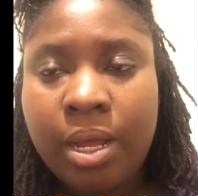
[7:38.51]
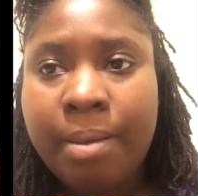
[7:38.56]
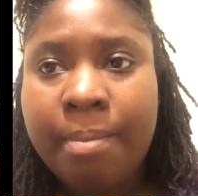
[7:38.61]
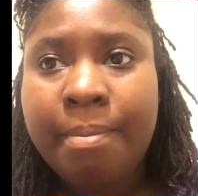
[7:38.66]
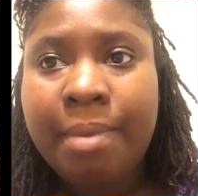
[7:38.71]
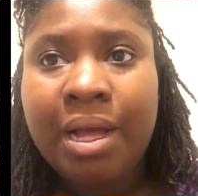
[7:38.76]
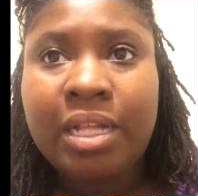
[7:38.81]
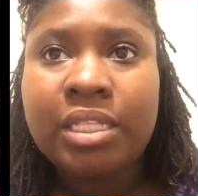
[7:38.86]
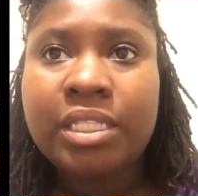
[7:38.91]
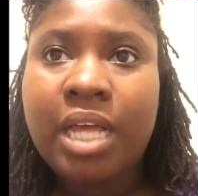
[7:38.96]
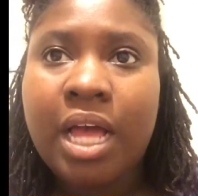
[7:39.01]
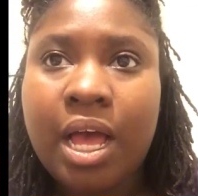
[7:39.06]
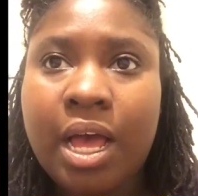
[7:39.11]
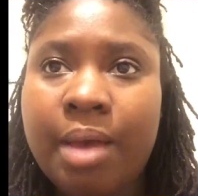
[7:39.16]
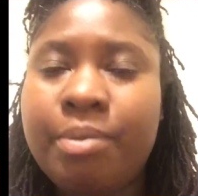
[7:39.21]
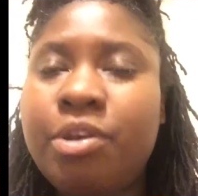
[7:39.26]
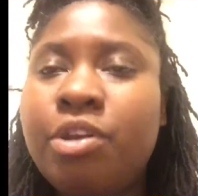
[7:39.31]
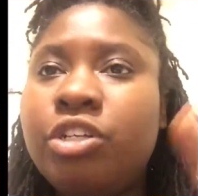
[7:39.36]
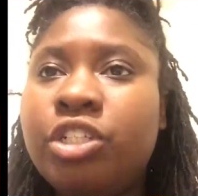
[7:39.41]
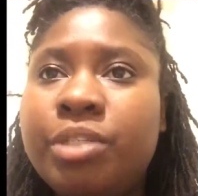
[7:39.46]
my
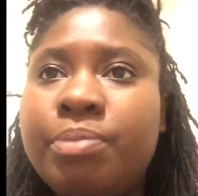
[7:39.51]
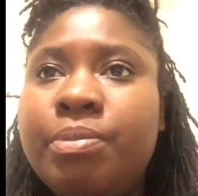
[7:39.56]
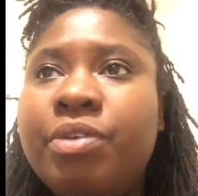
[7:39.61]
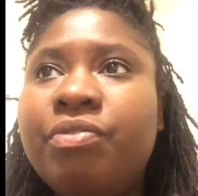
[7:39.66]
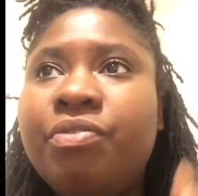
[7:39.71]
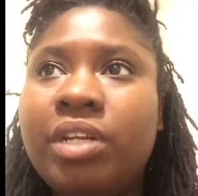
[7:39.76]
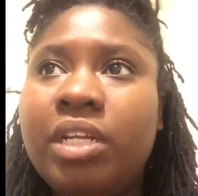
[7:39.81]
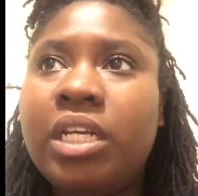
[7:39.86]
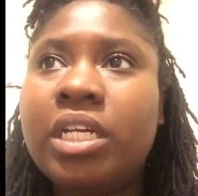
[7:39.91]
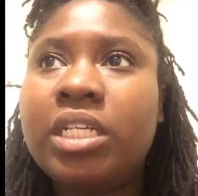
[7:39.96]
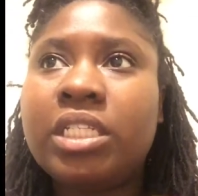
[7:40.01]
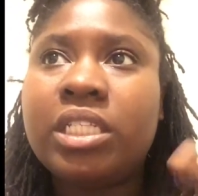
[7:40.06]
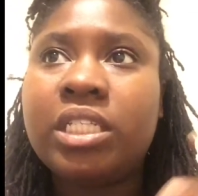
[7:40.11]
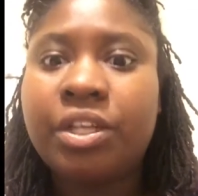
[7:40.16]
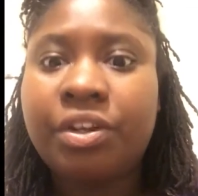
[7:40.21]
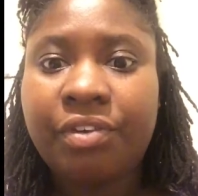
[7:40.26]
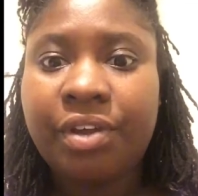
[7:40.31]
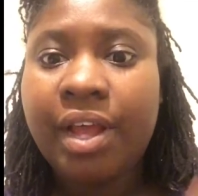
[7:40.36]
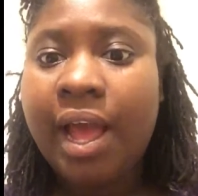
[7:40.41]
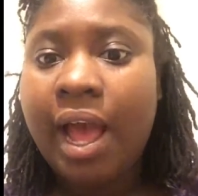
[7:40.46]
time, you know, just me really
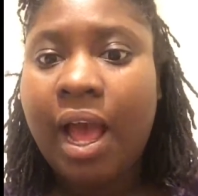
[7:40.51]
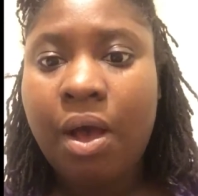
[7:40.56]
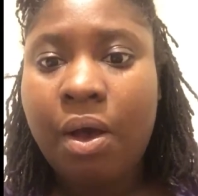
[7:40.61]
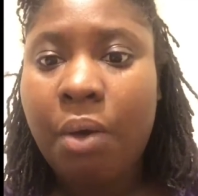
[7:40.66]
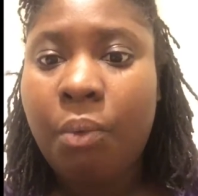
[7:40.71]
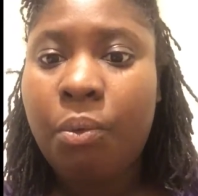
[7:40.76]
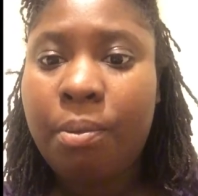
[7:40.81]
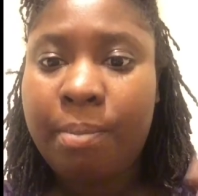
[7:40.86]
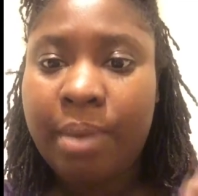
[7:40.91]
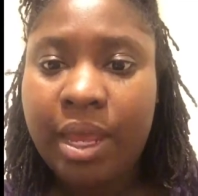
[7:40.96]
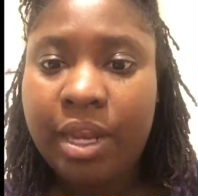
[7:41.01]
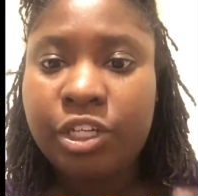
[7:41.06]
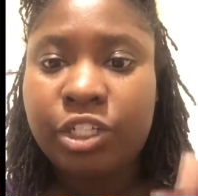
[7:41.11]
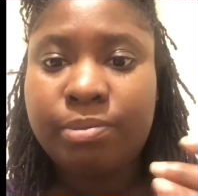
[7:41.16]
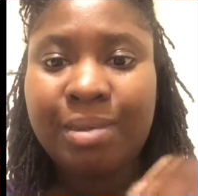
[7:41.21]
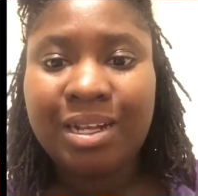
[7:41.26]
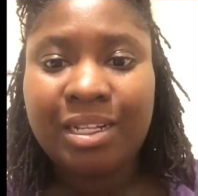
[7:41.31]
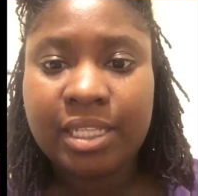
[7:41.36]
considering how I will manage my